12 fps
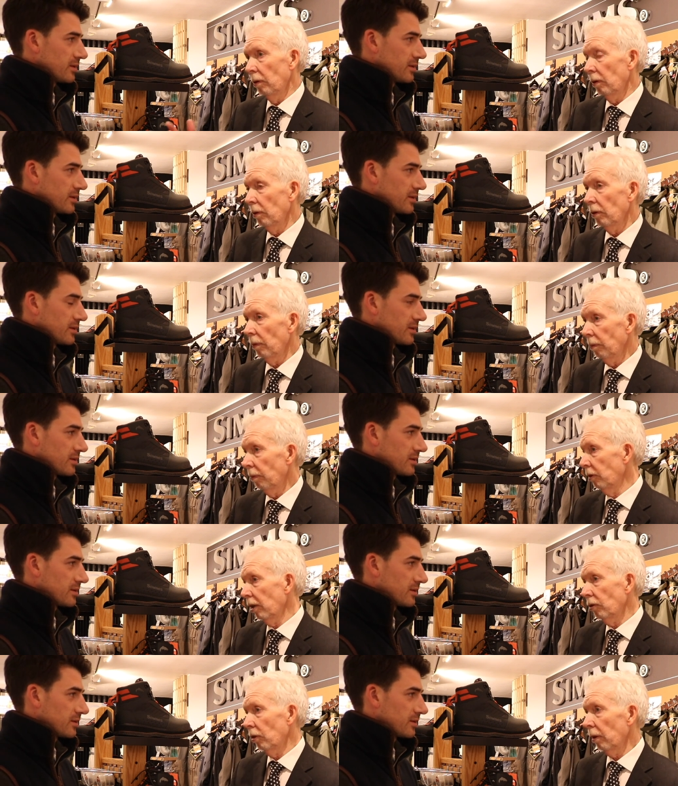Speaker 1: you know you
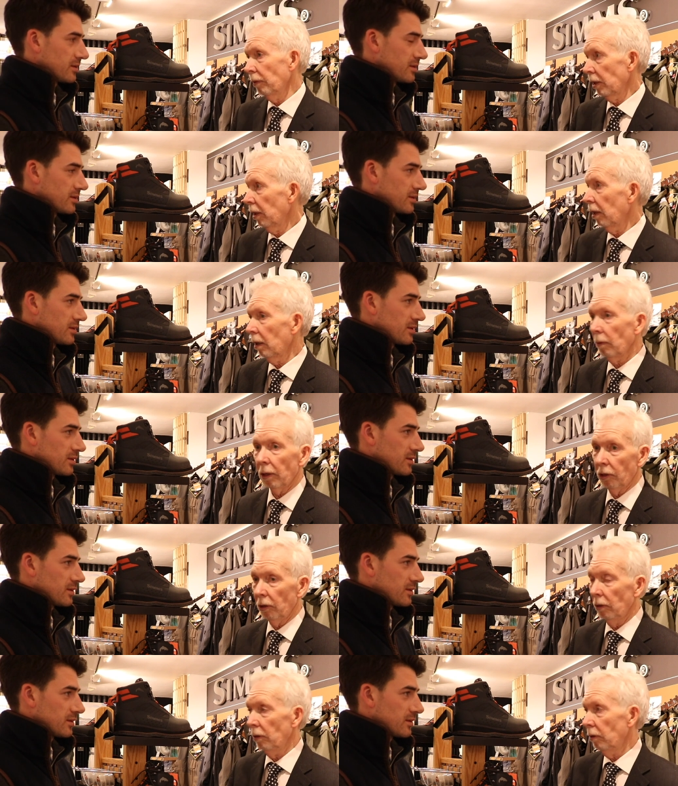test drive a car. Why
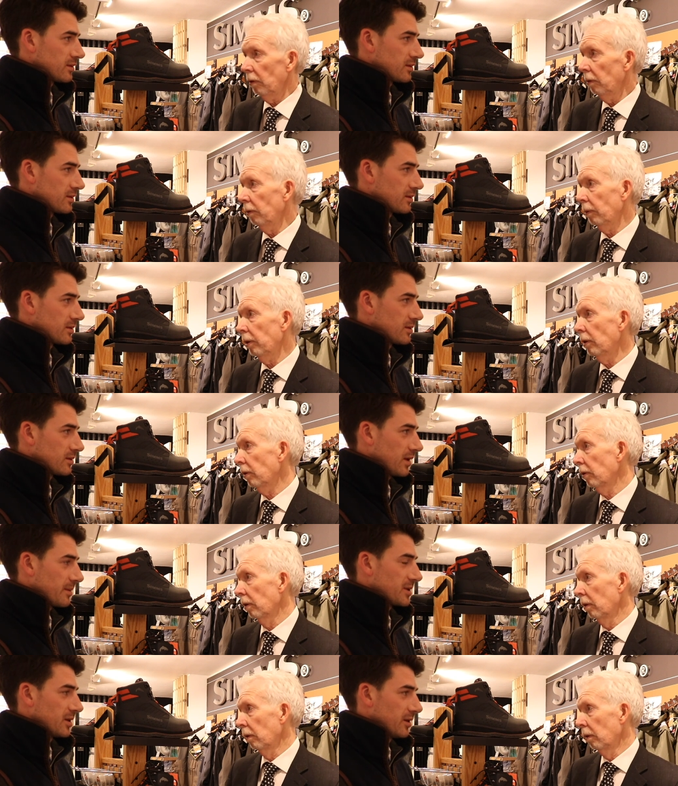shouldn't
Speaker 2: you do it with waders?
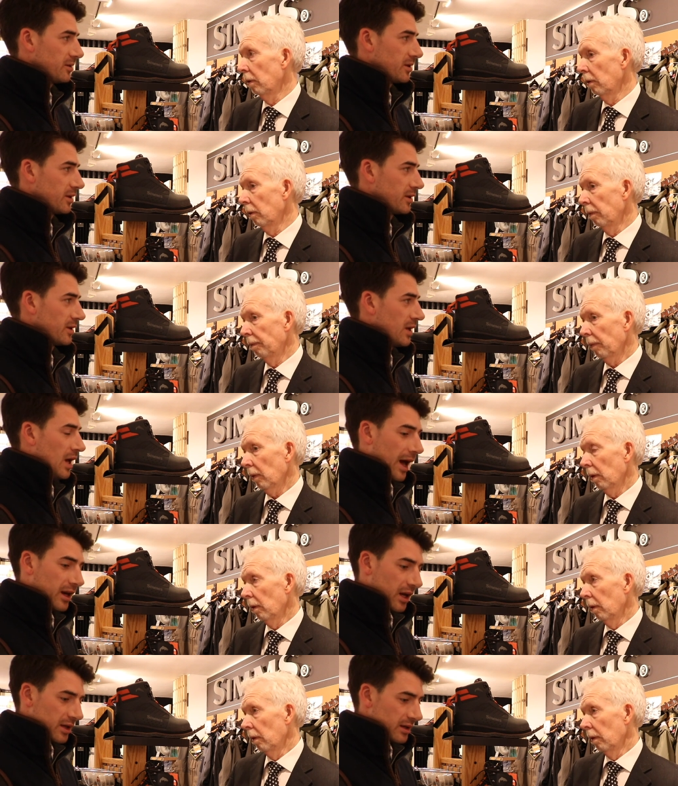Absolutely.
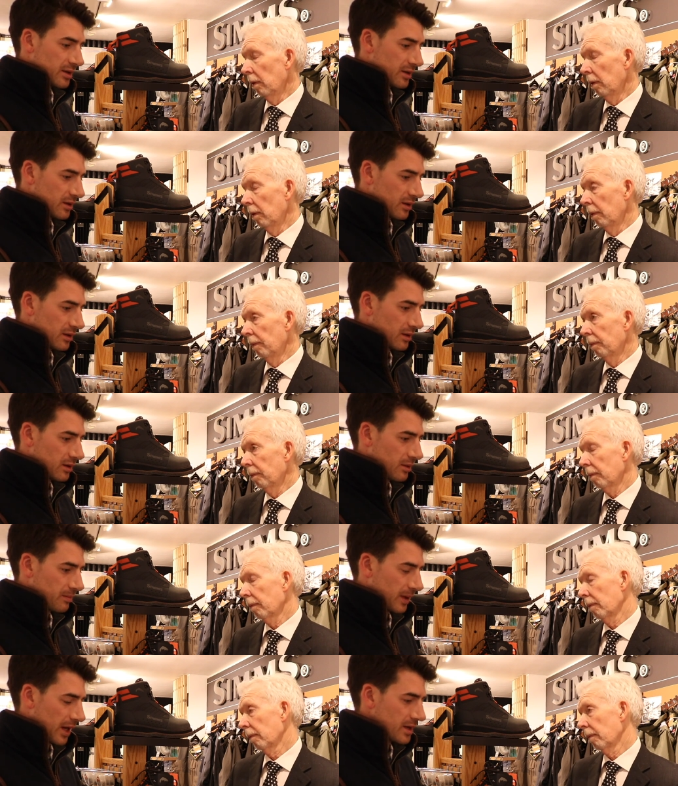And and the
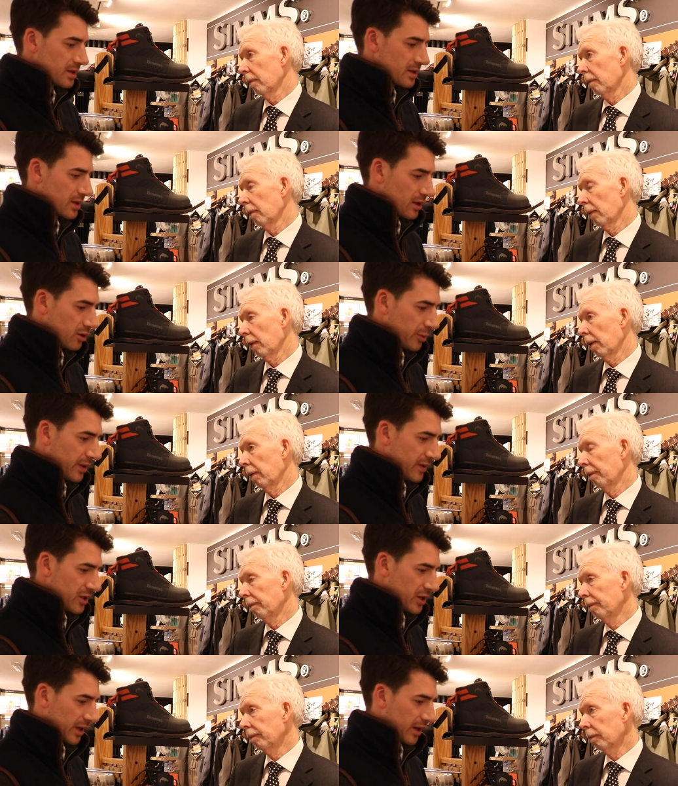places that you'll be
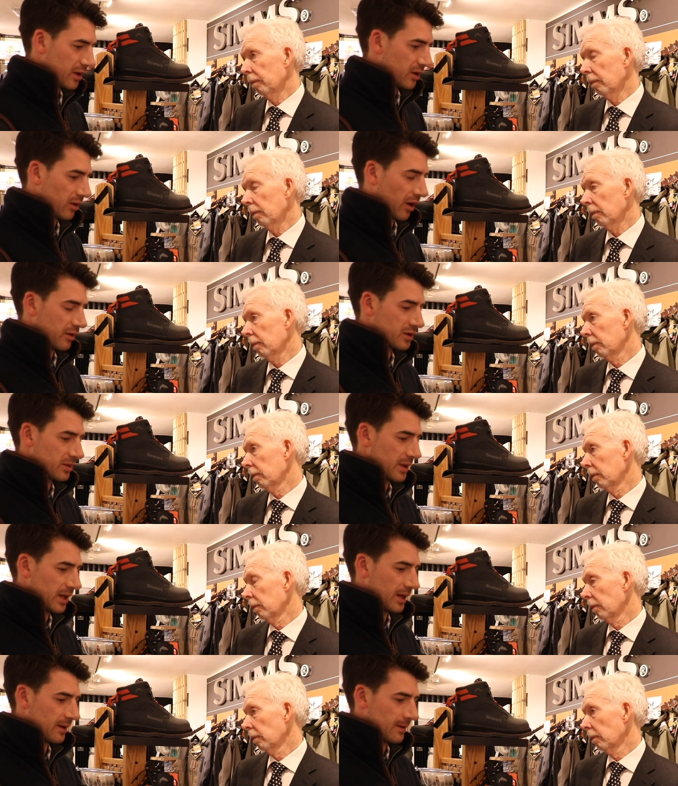fishing, are you going to
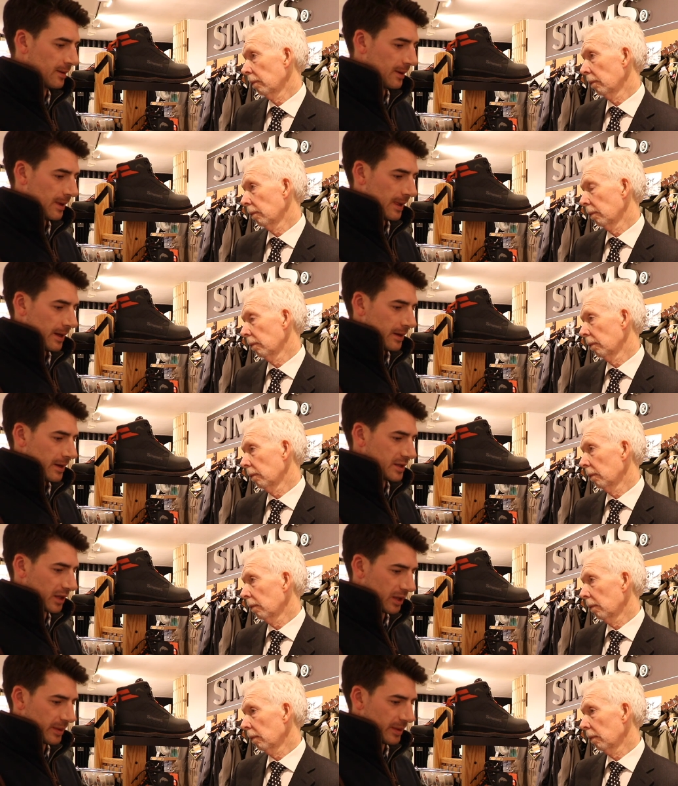be? Is it going